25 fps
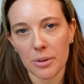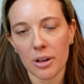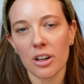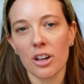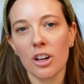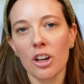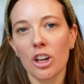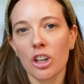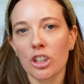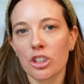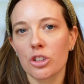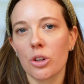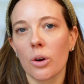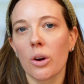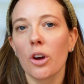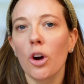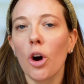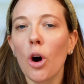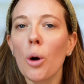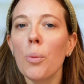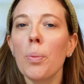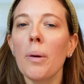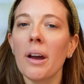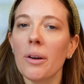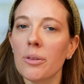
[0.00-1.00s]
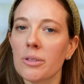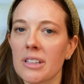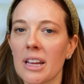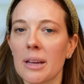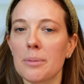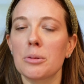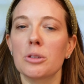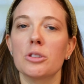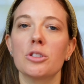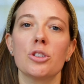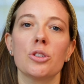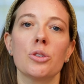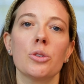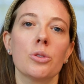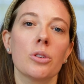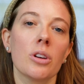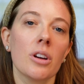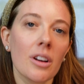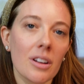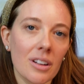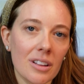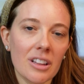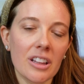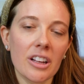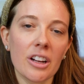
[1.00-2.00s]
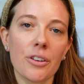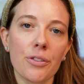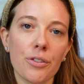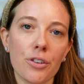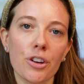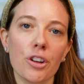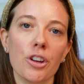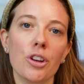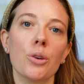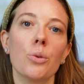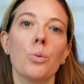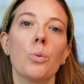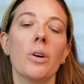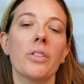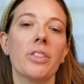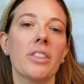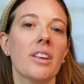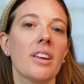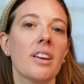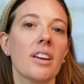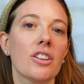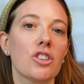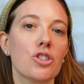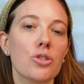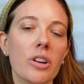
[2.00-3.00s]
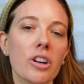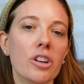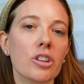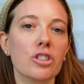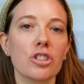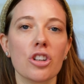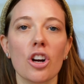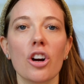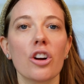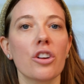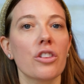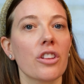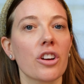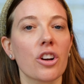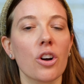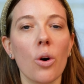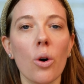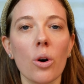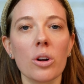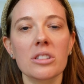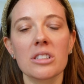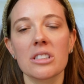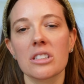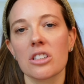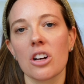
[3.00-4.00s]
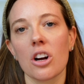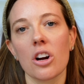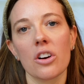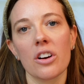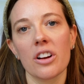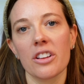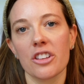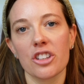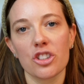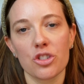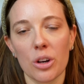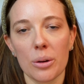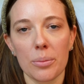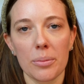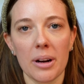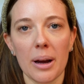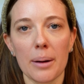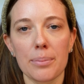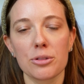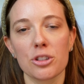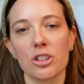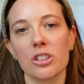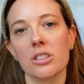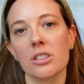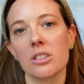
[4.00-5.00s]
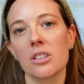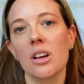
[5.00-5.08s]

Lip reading: So I hope I was able to clear for you what the triggers are, the causes are, and the treatment options.